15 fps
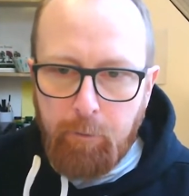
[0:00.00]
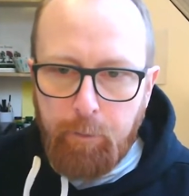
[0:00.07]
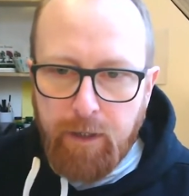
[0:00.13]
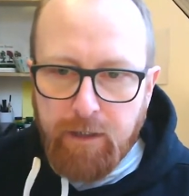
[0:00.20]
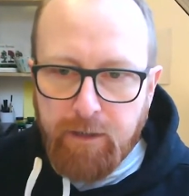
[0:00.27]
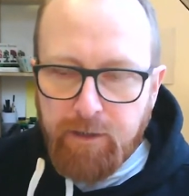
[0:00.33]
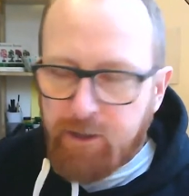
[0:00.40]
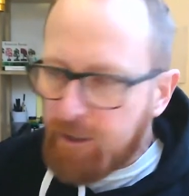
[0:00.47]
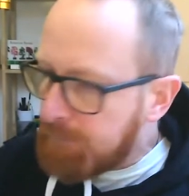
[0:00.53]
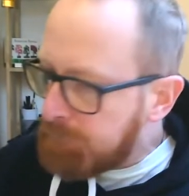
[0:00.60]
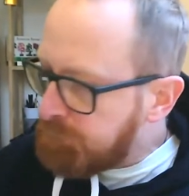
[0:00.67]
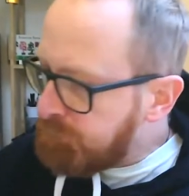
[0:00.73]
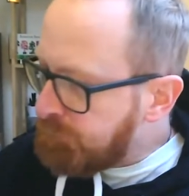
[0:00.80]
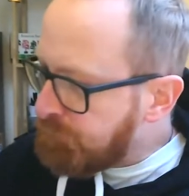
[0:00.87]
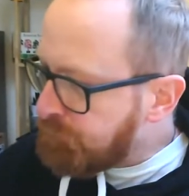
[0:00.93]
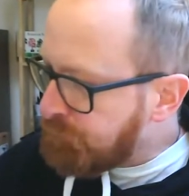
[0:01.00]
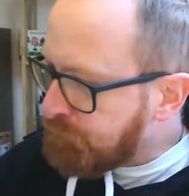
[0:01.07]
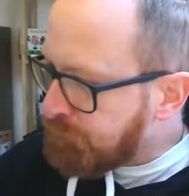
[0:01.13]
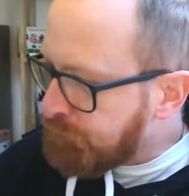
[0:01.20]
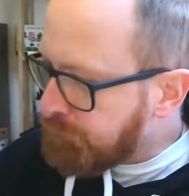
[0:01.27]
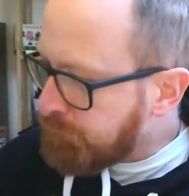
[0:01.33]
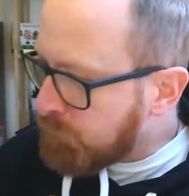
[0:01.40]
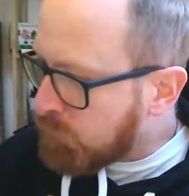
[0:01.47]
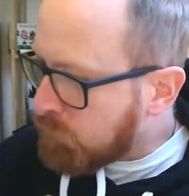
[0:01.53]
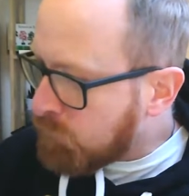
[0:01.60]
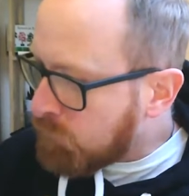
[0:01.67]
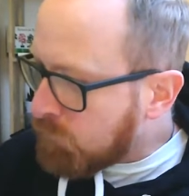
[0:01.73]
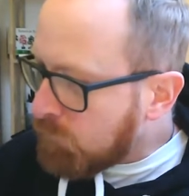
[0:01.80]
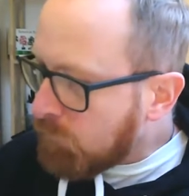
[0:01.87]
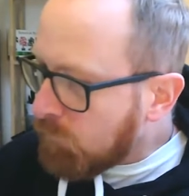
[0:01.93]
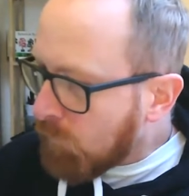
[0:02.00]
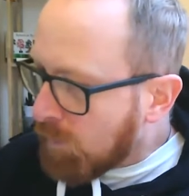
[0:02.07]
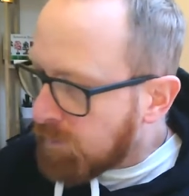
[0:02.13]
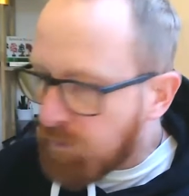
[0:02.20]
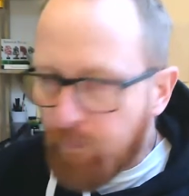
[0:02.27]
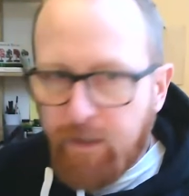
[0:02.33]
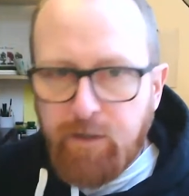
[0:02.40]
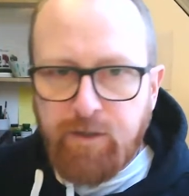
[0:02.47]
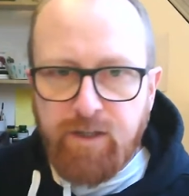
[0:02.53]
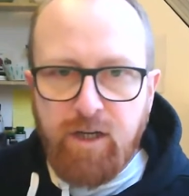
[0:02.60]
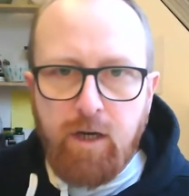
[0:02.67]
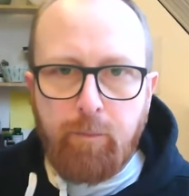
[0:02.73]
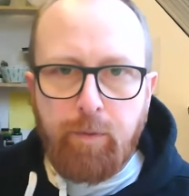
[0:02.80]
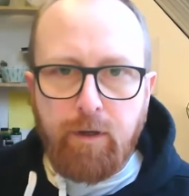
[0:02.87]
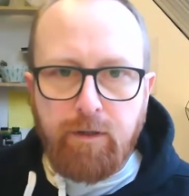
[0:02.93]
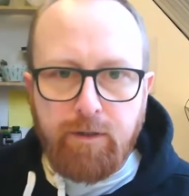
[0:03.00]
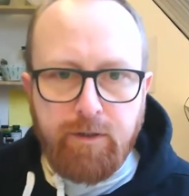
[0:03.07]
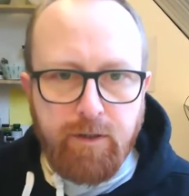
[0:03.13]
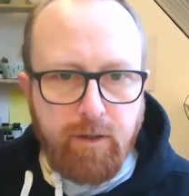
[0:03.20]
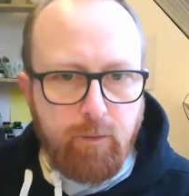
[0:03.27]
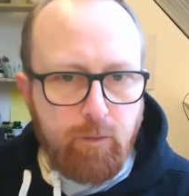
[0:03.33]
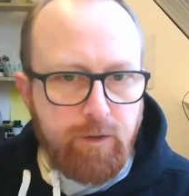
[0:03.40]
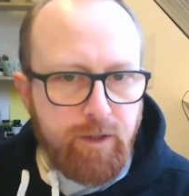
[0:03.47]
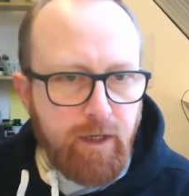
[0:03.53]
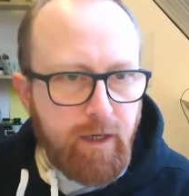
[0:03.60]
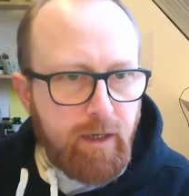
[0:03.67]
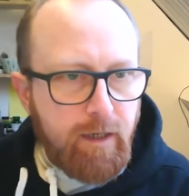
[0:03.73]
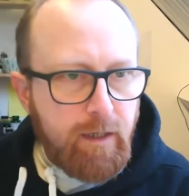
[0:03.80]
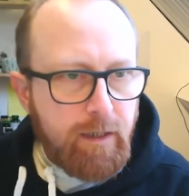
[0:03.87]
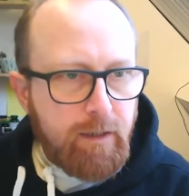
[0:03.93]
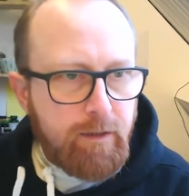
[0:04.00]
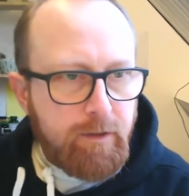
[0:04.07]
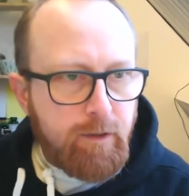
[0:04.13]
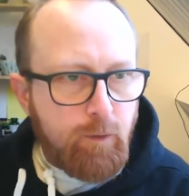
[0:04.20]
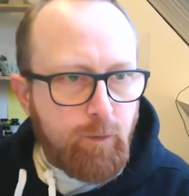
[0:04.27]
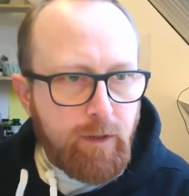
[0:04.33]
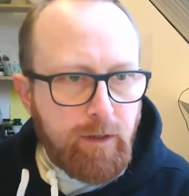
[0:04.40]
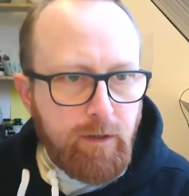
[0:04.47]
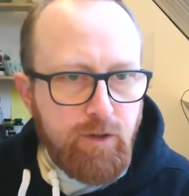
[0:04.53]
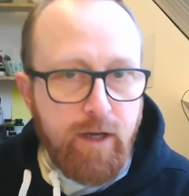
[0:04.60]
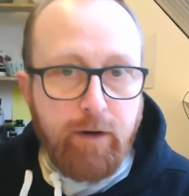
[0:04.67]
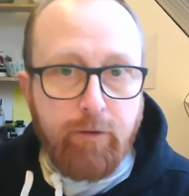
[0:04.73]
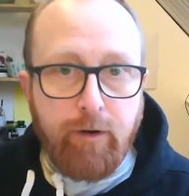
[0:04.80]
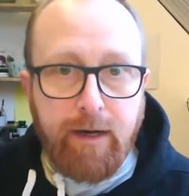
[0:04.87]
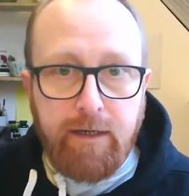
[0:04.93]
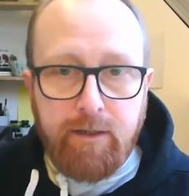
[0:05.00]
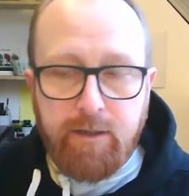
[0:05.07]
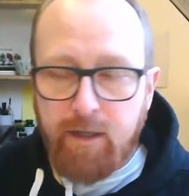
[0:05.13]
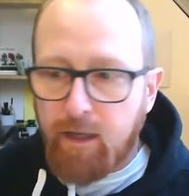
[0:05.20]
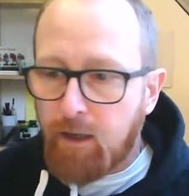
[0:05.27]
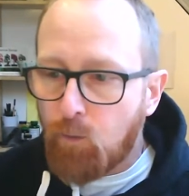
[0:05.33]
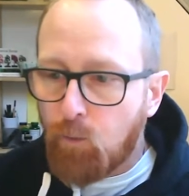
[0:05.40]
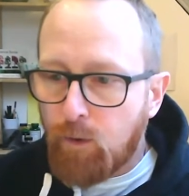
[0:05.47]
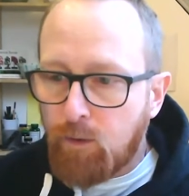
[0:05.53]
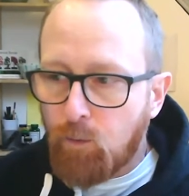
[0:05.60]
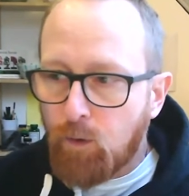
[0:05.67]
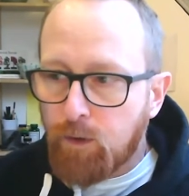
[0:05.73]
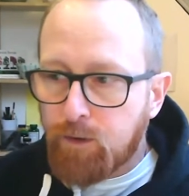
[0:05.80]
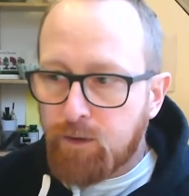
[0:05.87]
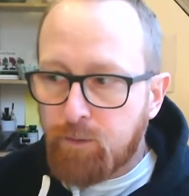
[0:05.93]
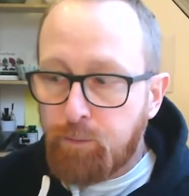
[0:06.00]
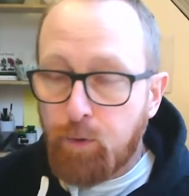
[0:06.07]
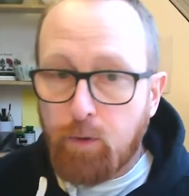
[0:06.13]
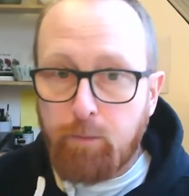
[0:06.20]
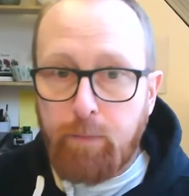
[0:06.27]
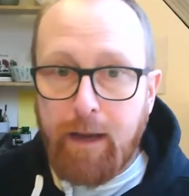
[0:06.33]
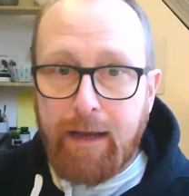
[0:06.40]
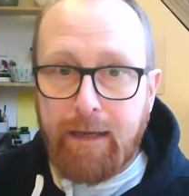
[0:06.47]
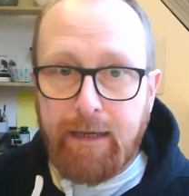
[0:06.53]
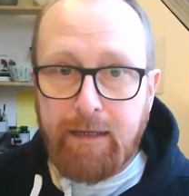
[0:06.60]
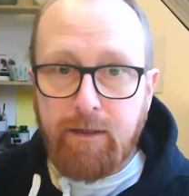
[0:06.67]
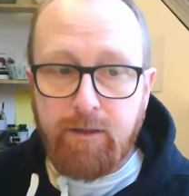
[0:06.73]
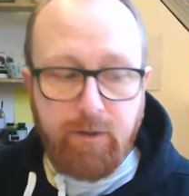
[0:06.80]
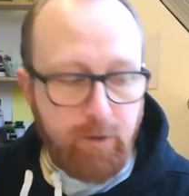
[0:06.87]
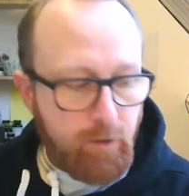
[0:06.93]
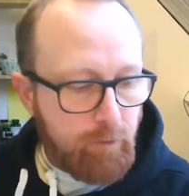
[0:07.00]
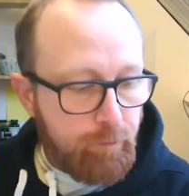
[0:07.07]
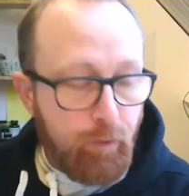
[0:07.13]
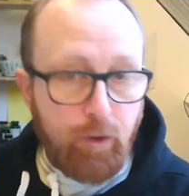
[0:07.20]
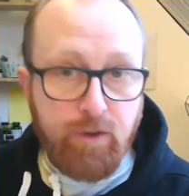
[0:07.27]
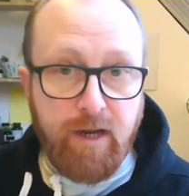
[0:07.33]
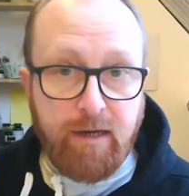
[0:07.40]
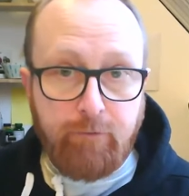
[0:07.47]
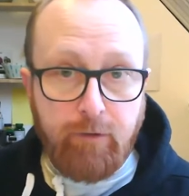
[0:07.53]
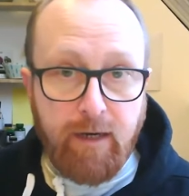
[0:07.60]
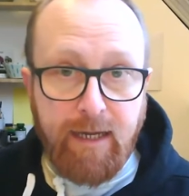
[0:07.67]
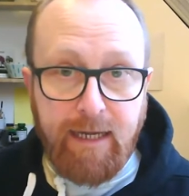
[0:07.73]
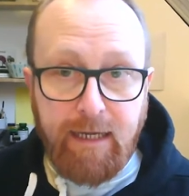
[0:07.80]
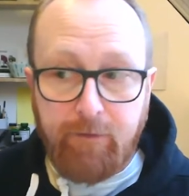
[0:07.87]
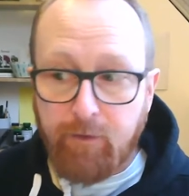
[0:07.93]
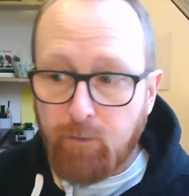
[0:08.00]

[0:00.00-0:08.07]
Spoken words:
But so any surplus that that we generate, we want to put back into Project Relieve.